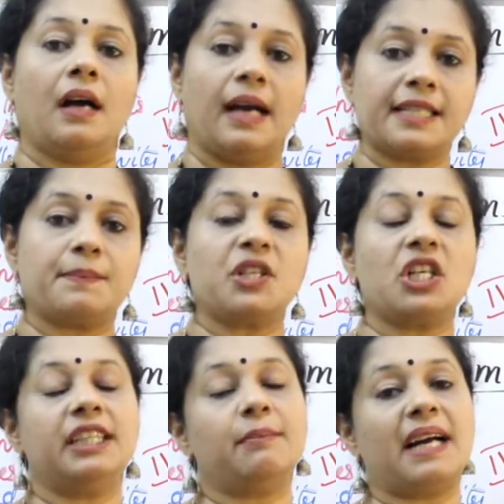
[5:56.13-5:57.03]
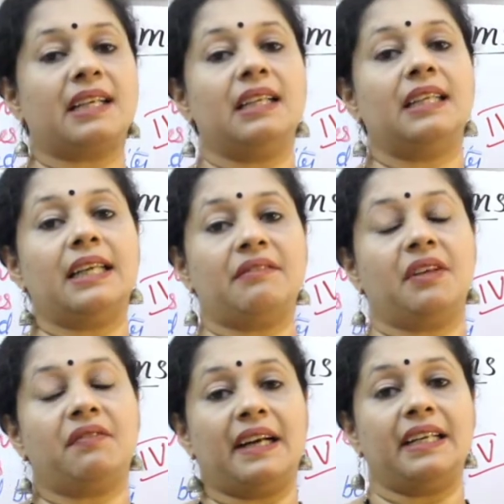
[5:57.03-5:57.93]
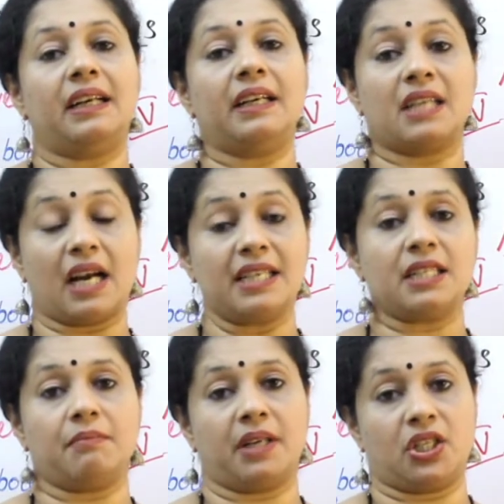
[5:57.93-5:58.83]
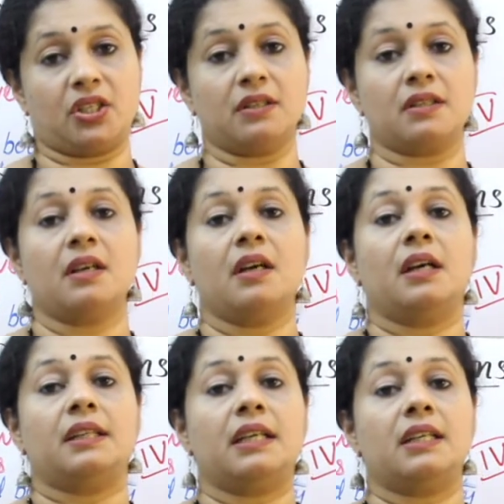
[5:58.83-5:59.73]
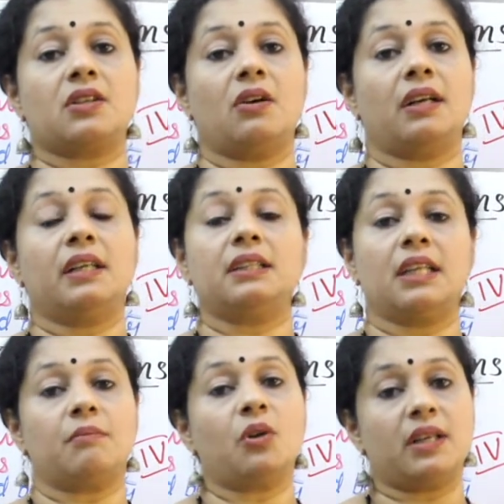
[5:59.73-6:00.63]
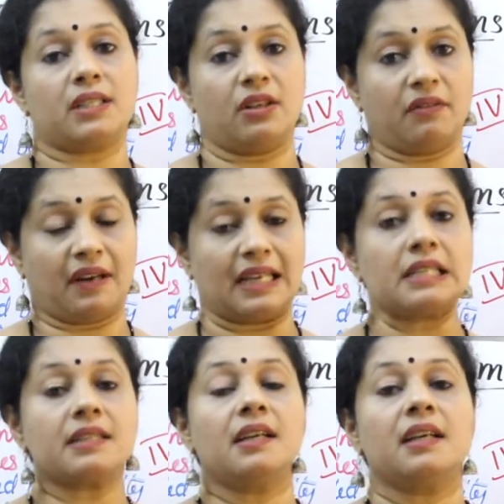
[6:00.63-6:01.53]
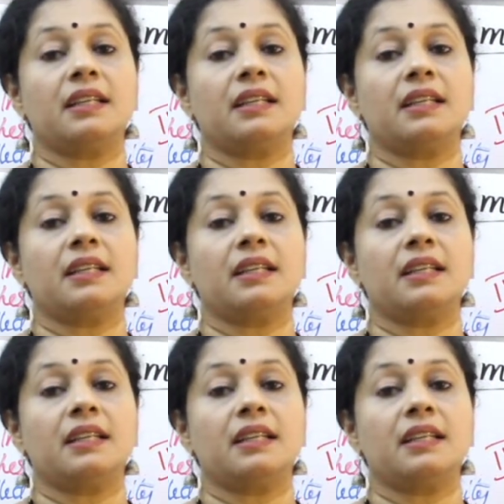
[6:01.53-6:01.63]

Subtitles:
Especially the bacteria that we find at high temperatures, that is called a thermoacidophiles.